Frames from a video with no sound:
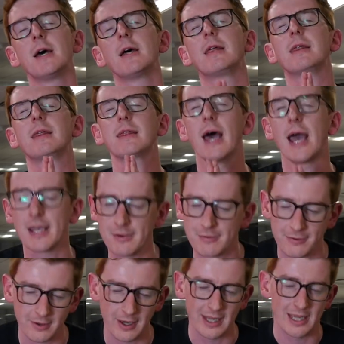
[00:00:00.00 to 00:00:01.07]

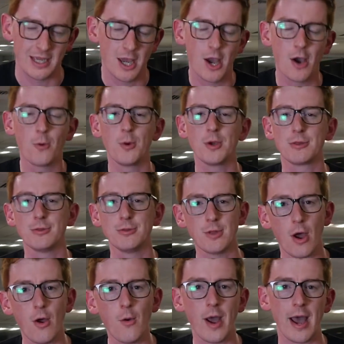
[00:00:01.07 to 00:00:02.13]
thankfully, with
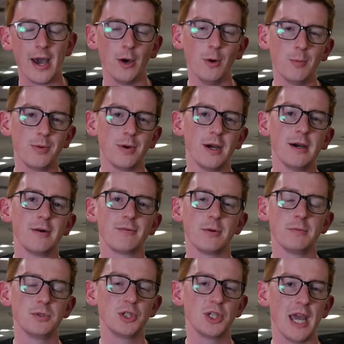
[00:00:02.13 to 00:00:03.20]
no help
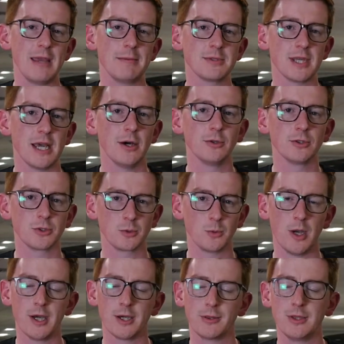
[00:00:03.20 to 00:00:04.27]
from James
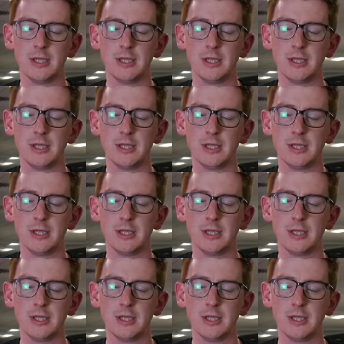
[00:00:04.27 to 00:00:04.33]
Ellsworth.